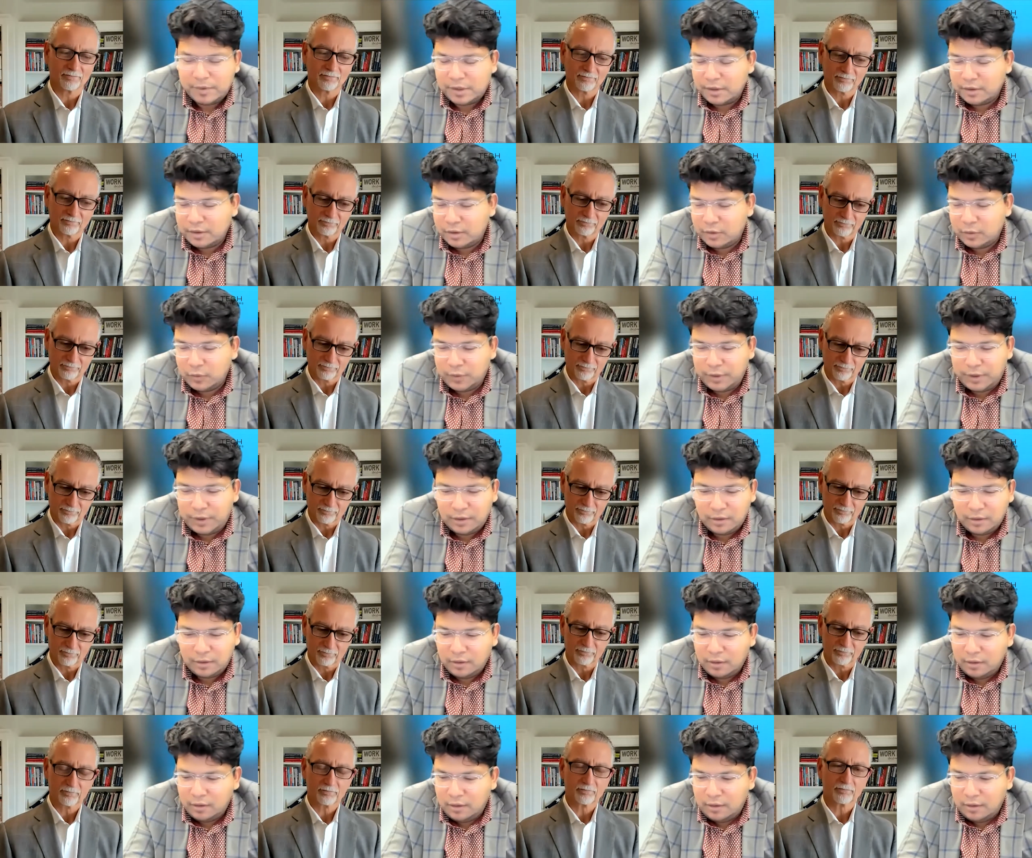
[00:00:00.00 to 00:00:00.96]
Speaker 1: are
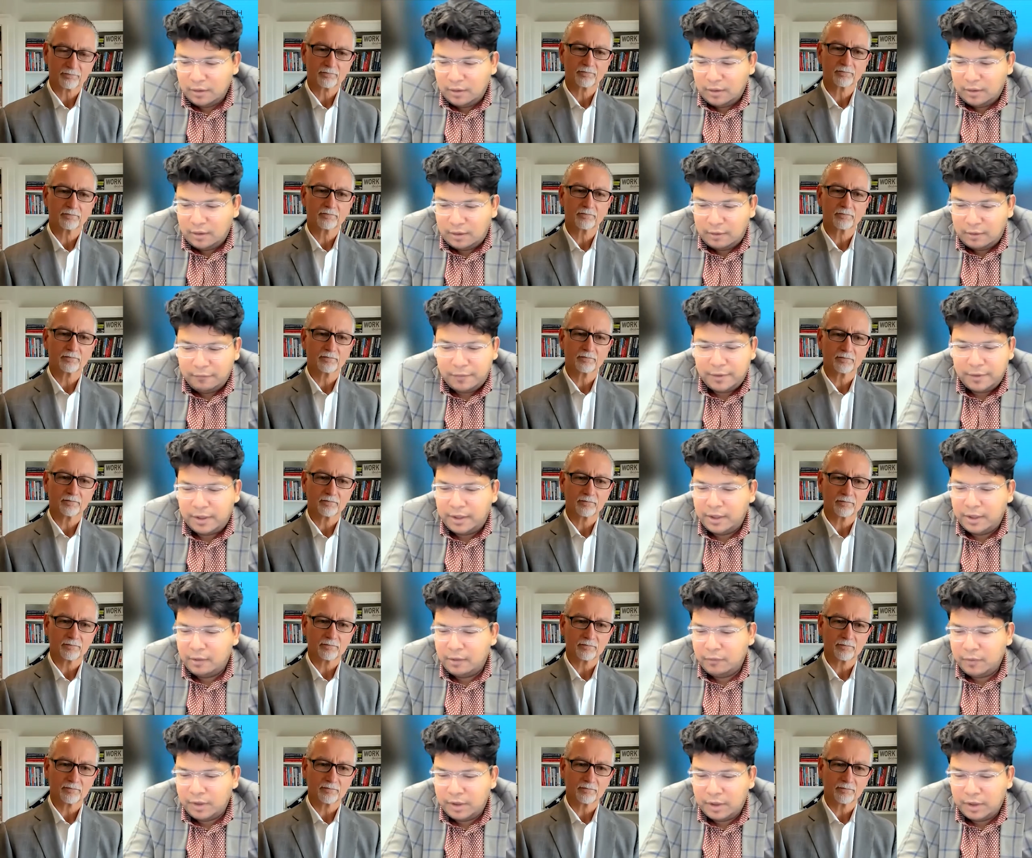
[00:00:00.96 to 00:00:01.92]
doing. Every
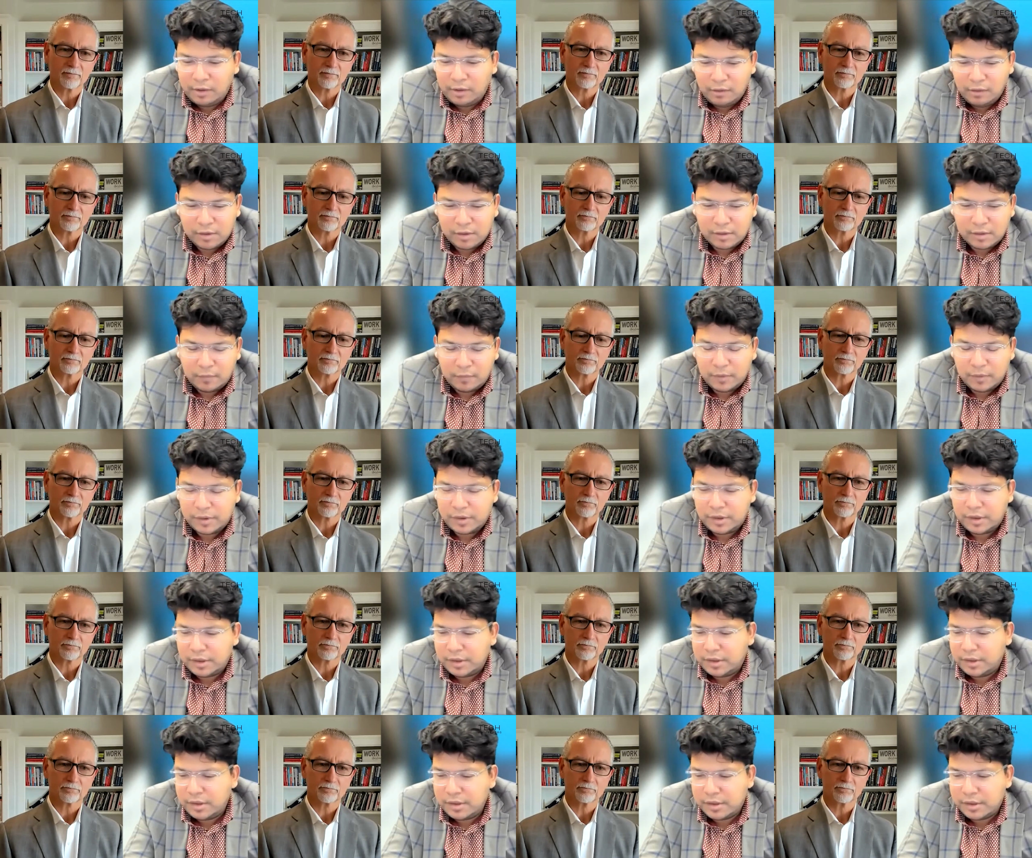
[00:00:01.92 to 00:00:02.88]
day we hear some of the
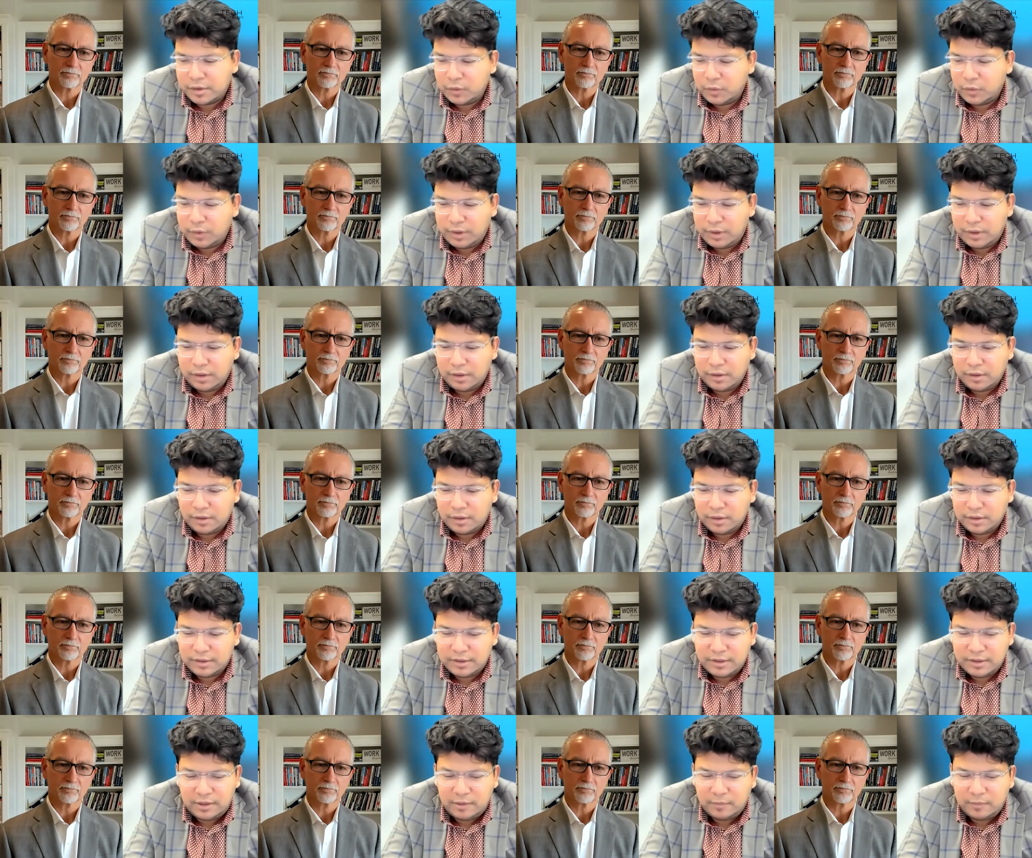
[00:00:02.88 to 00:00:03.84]
success stories,
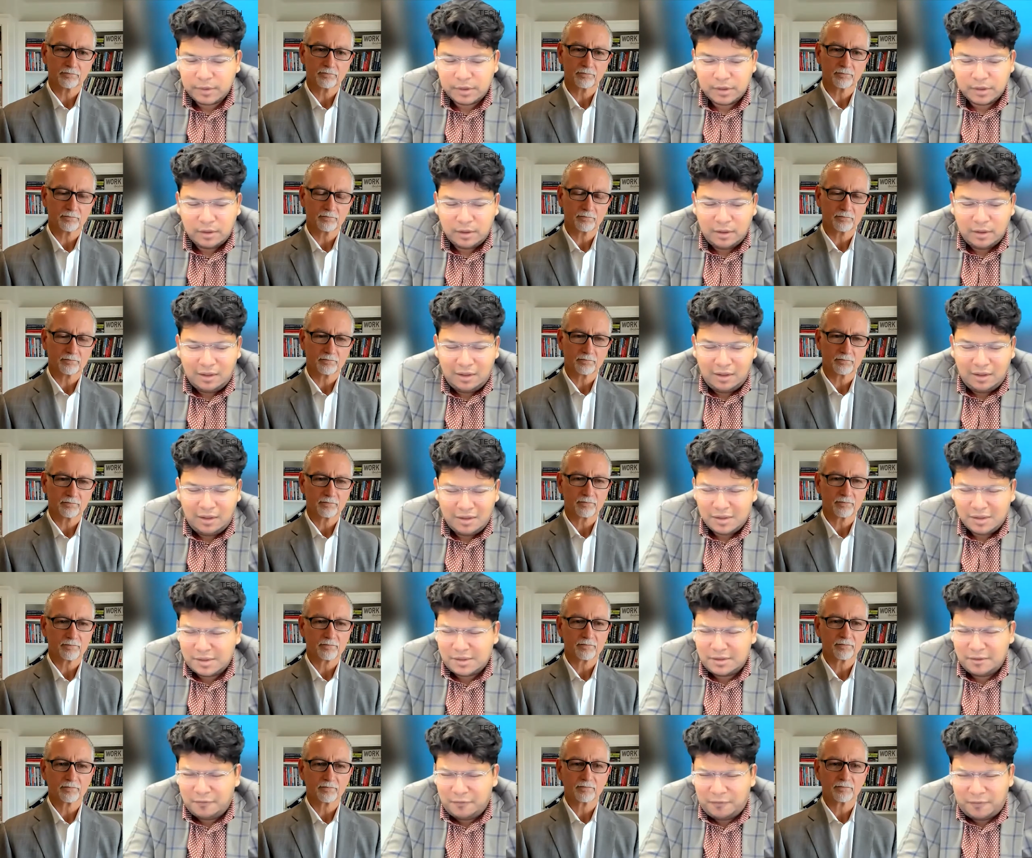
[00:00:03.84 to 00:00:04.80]
the teams.
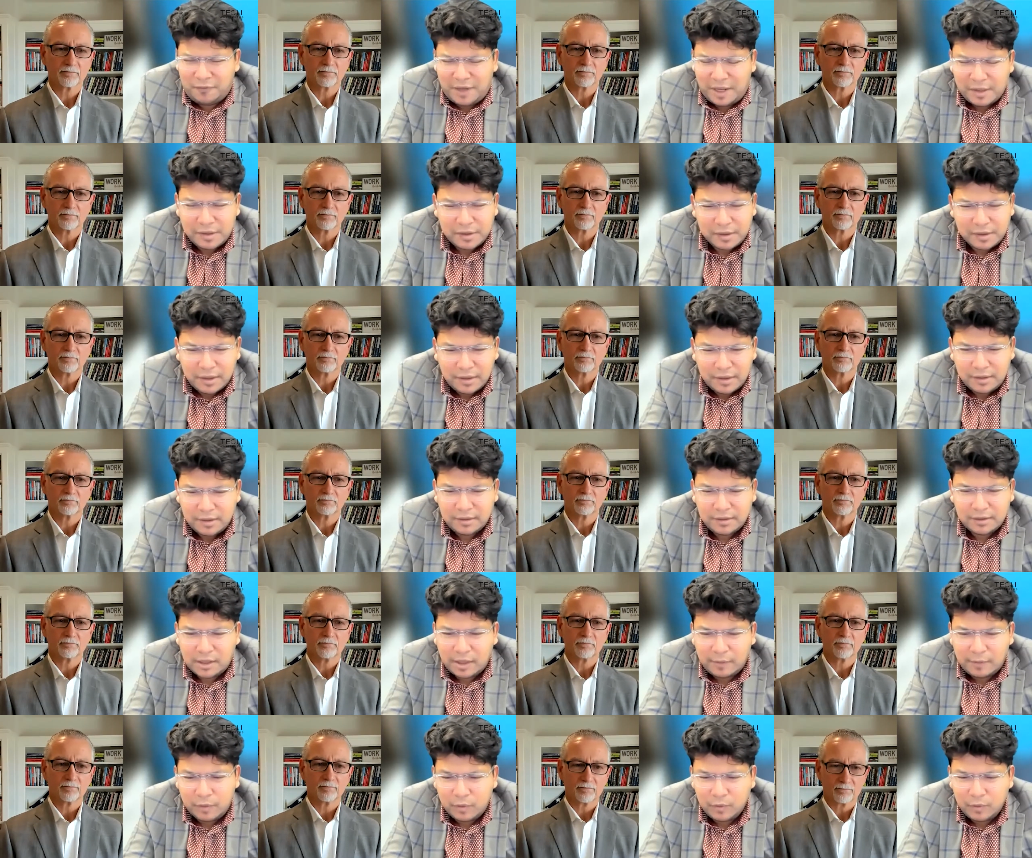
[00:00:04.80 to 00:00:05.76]
Just a fascinating
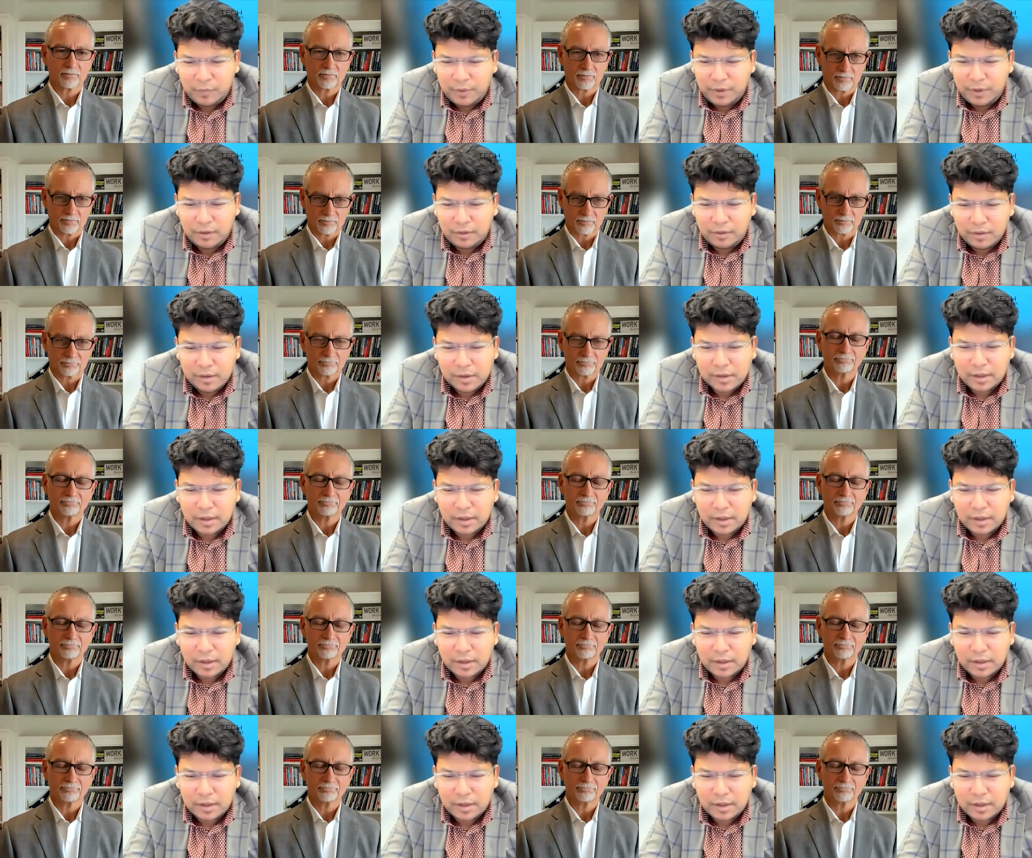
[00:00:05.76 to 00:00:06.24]
time to be in this